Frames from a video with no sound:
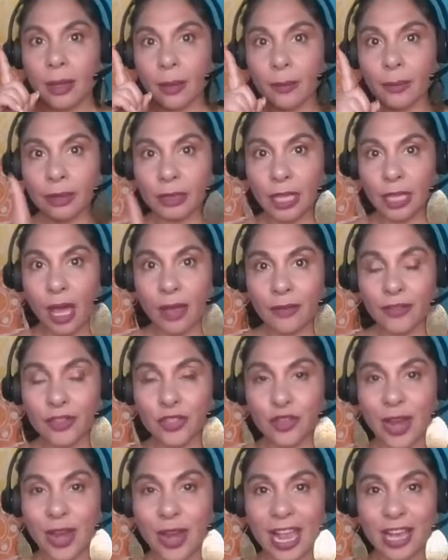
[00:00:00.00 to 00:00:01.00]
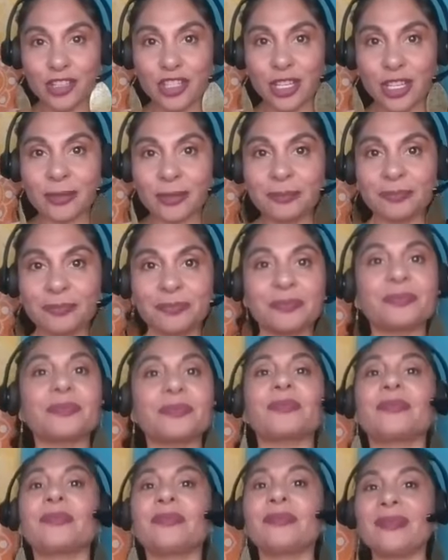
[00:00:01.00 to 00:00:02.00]
law of attraction,
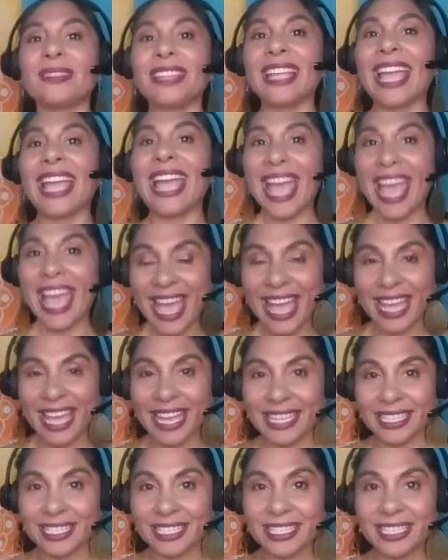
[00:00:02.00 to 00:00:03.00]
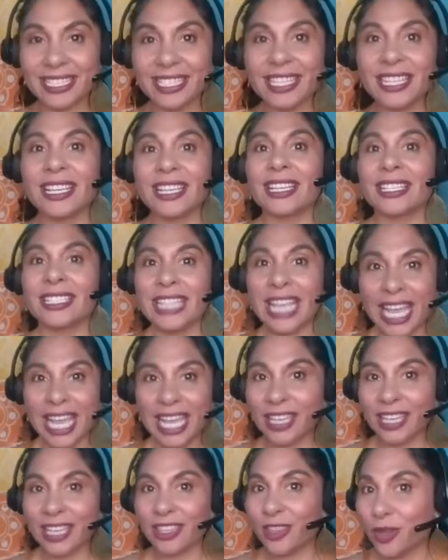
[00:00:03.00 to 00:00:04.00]
and
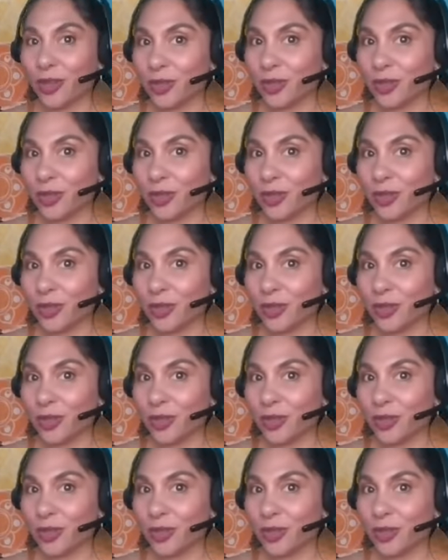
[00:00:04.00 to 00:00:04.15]
taking those